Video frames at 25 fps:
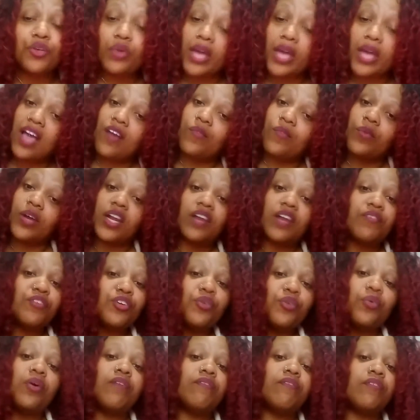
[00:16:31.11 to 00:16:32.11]
You can have whatever
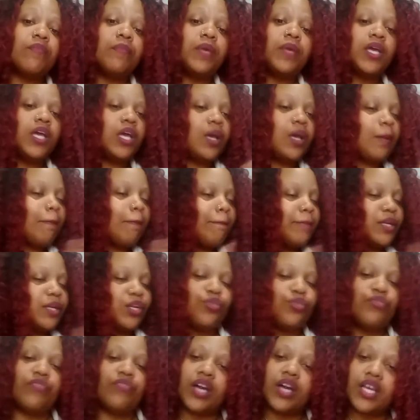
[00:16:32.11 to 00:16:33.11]
you want from me, but
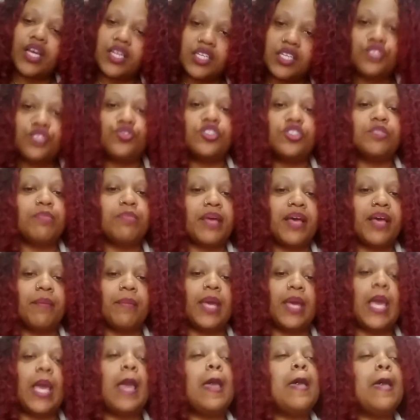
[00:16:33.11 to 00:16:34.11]
don't fucking disrespect me.